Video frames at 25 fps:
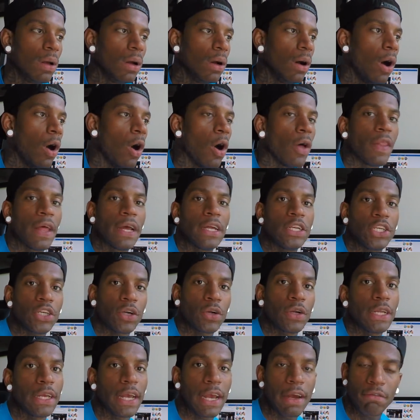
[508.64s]
on that
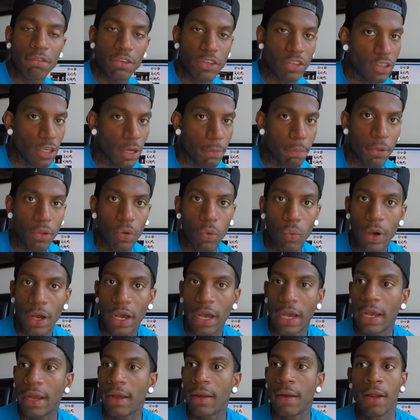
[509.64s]
journey every step of the
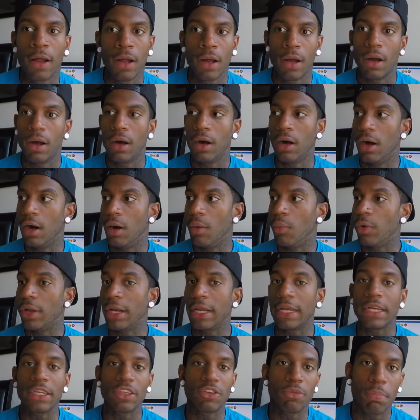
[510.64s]
way. When
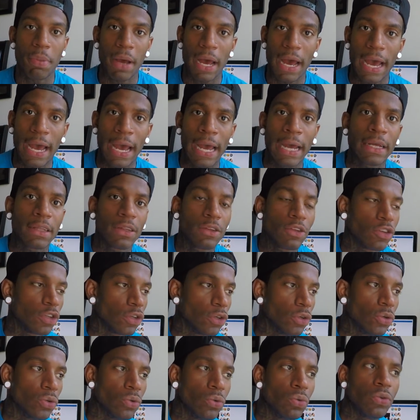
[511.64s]
it gets back,
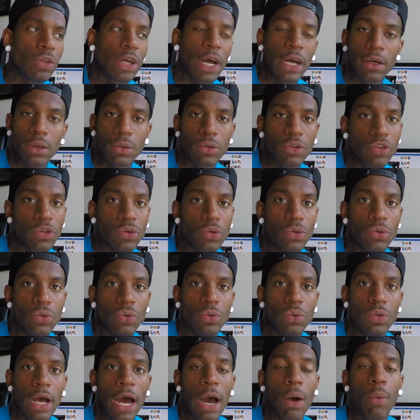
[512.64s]
tuned, dyno
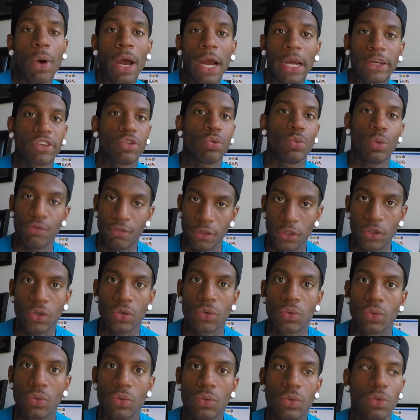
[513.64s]
tuned, I will actually reveal
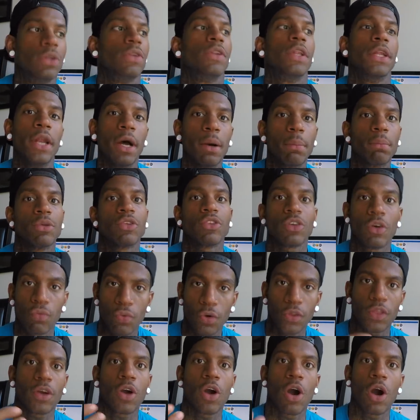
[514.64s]
the numbers of
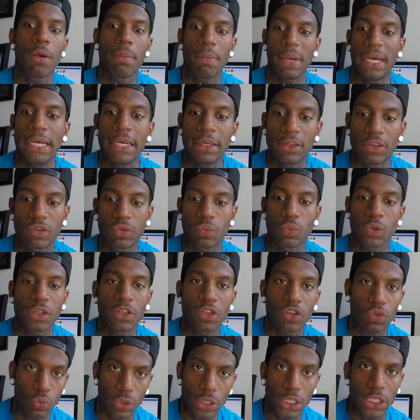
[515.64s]
what the car makes with the
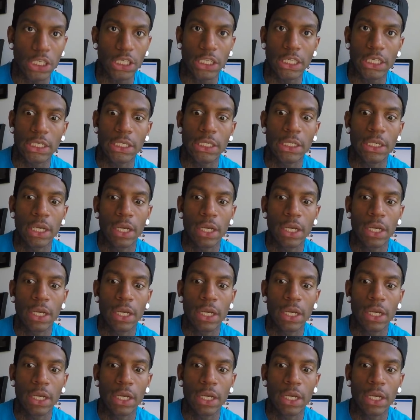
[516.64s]
20G.